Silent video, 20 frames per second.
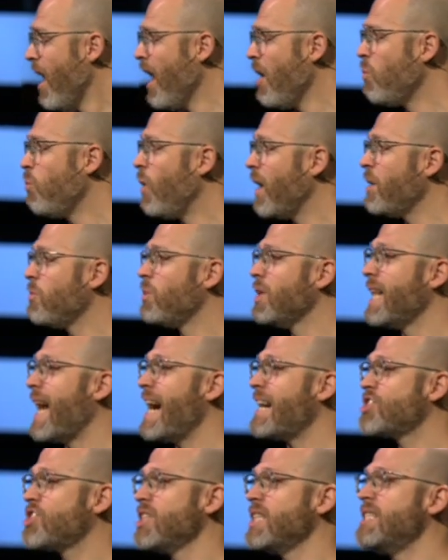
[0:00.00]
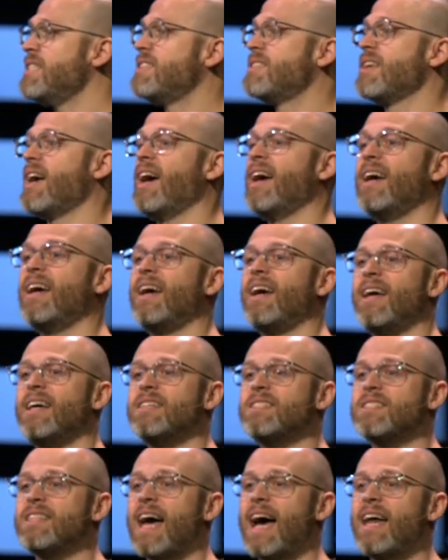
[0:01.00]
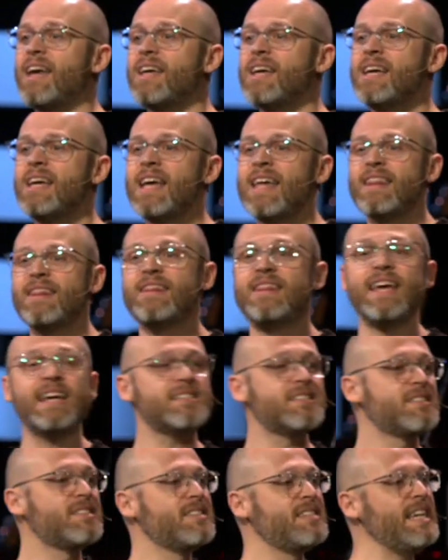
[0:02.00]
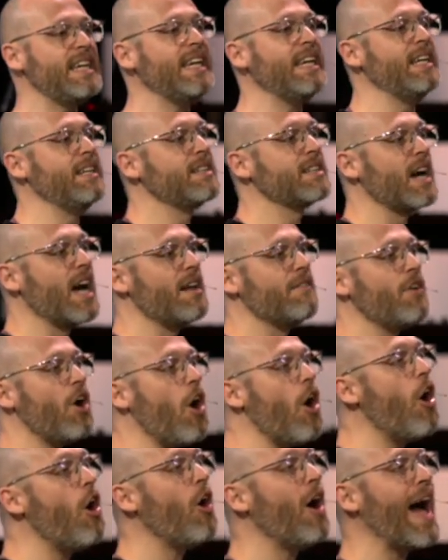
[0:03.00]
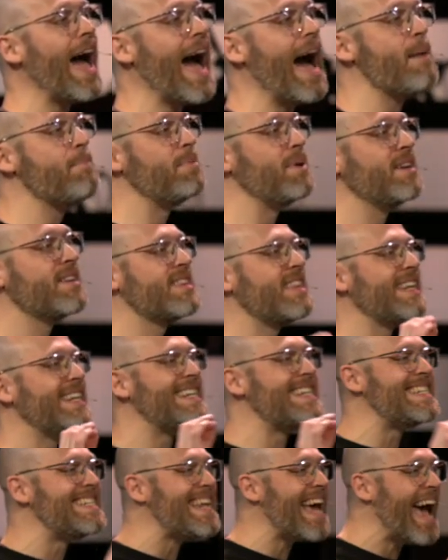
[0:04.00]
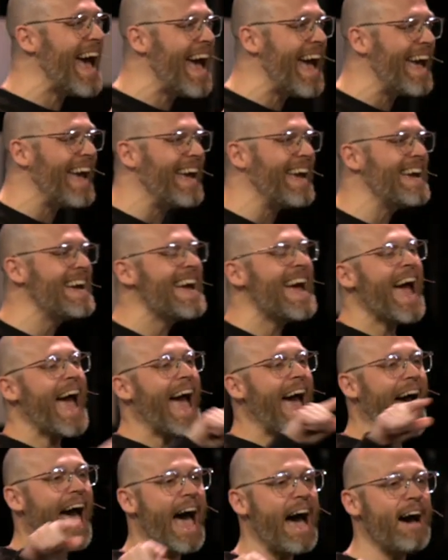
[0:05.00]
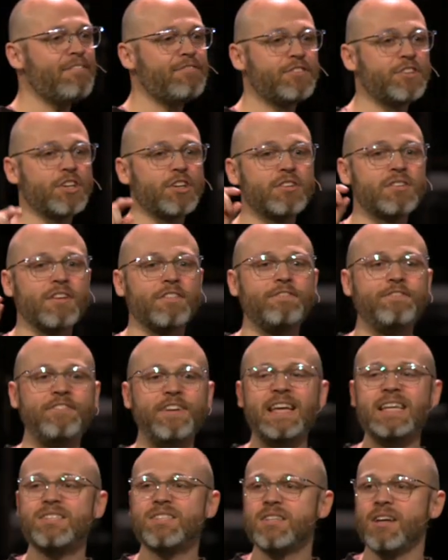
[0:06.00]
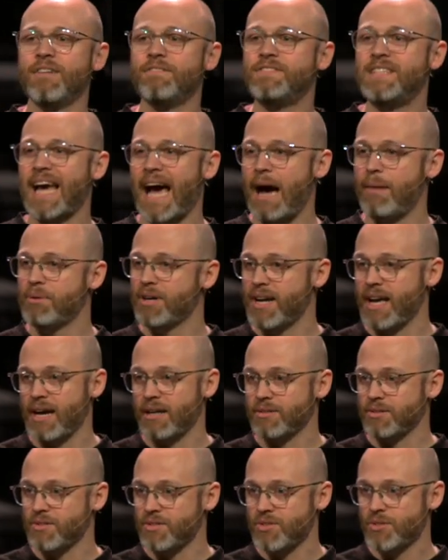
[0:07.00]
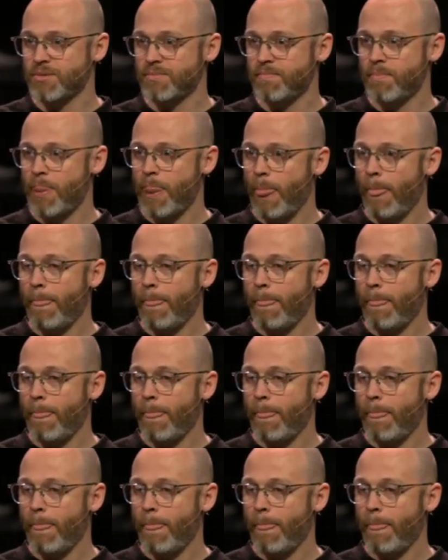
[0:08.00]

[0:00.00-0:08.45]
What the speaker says: what it will actually say is that this scene kind of all happened the day after the Feast of Tabernacles.